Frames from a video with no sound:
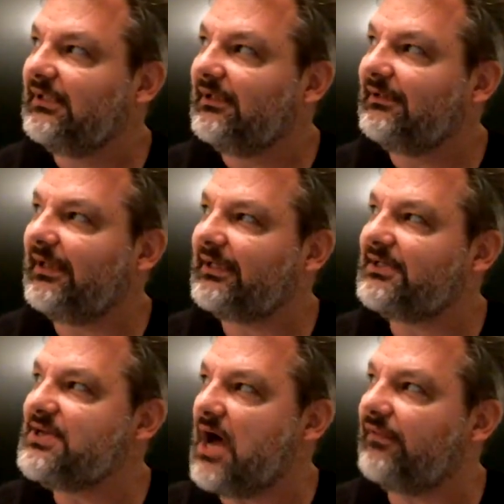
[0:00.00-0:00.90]
like
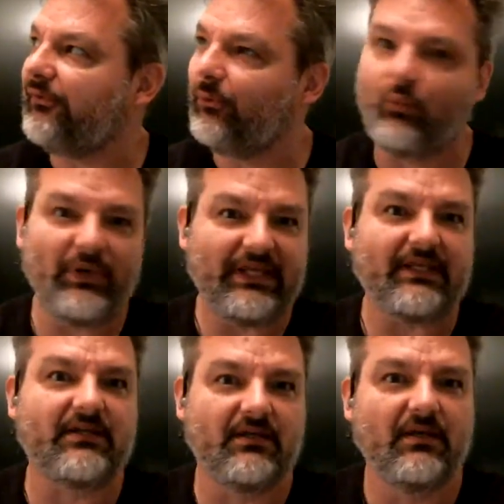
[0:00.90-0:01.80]
another
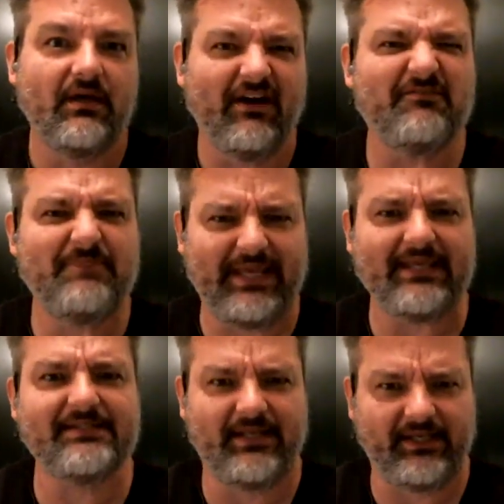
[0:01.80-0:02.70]
week of
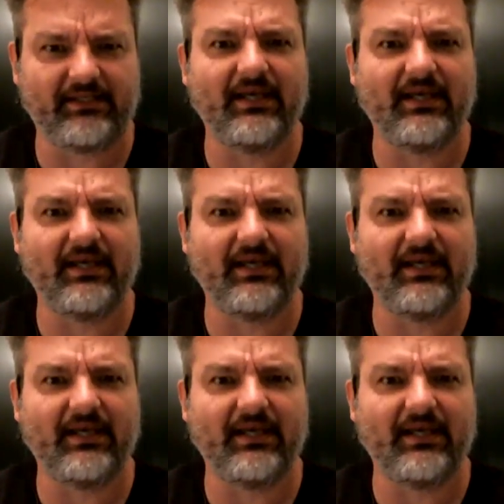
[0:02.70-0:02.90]
painting